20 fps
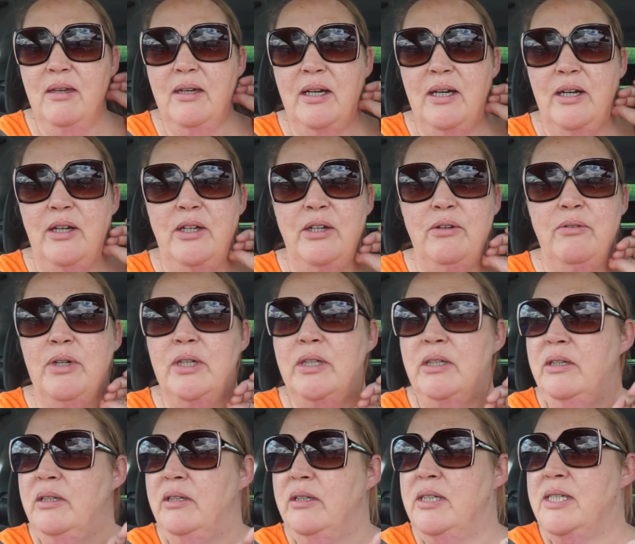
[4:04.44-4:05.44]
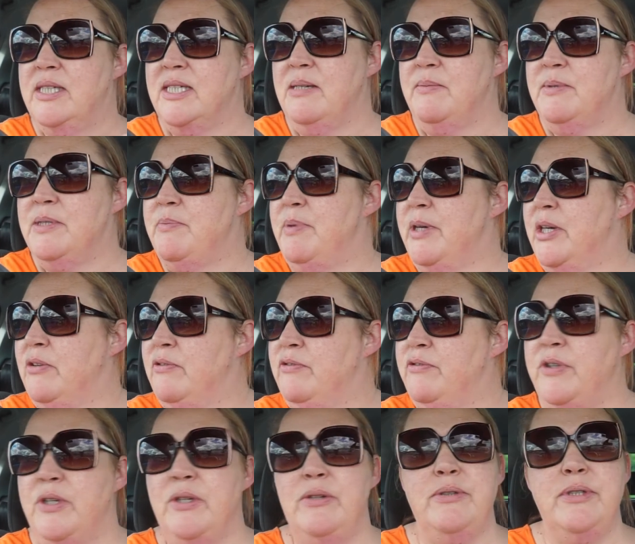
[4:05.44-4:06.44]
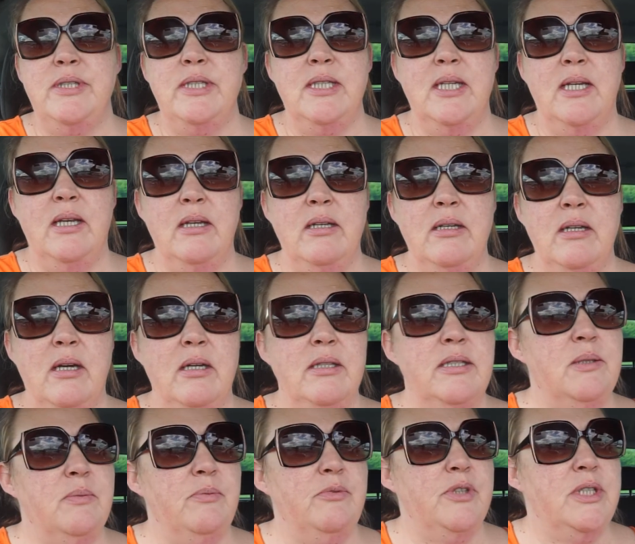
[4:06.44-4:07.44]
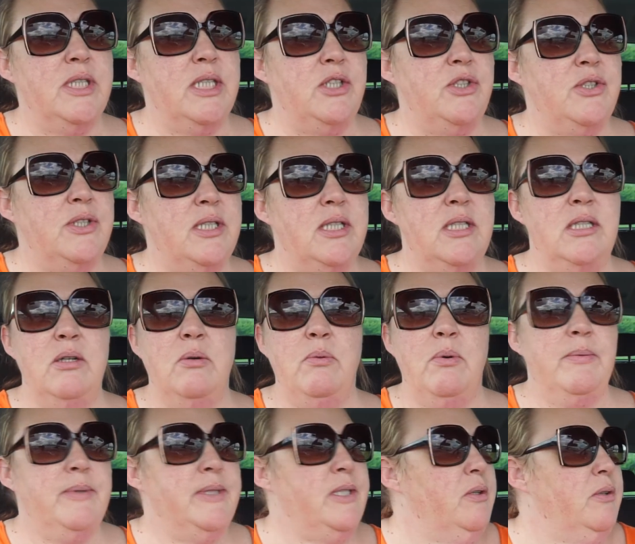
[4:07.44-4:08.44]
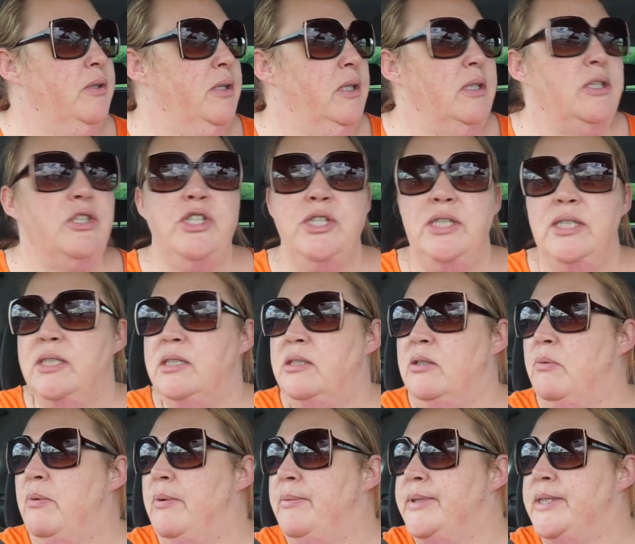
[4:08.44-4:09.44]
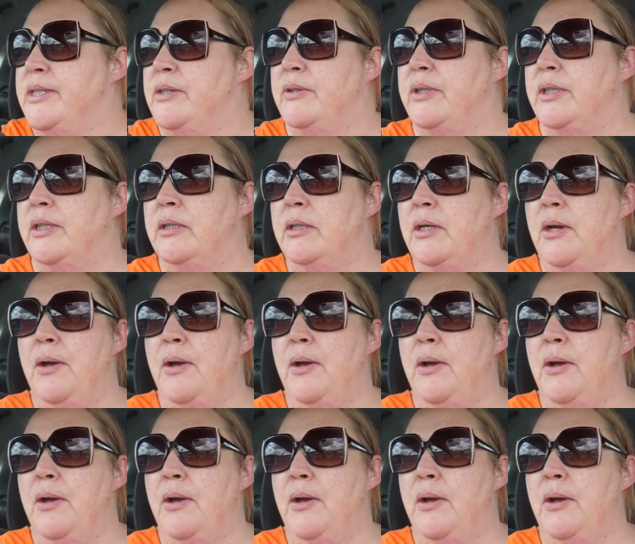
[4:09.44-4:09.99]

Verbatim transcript: earlier on, it seems a bit confusing, and some of her teachers didn't know what was going on. She didn't know what was going on.